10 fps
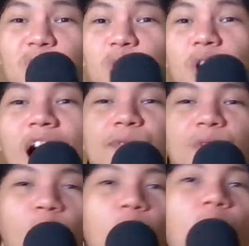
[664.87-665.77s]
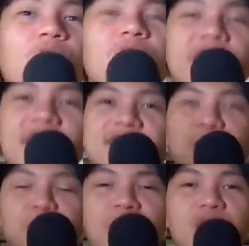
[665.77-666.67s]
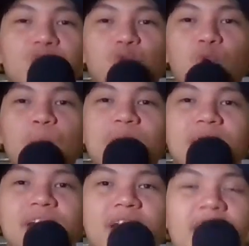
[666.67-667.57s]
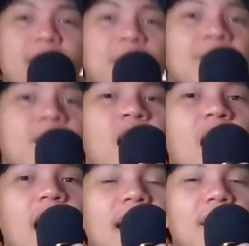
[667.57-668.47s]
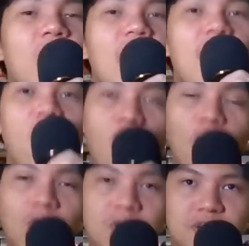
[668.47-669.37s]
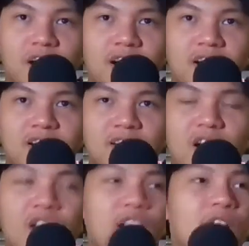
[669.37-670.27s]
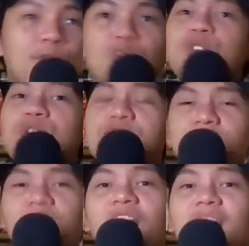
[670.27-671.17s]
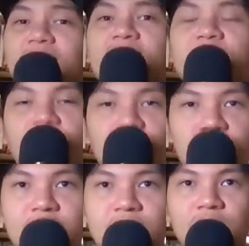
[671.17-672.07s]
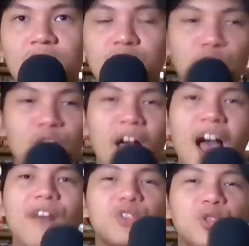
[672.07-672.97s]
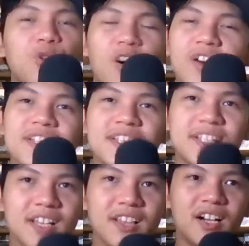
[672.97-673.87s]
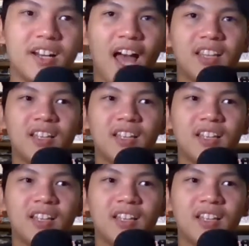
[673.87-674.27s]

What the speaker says: You have all these players who became an all-star and a future star in the league. So you have to consider that.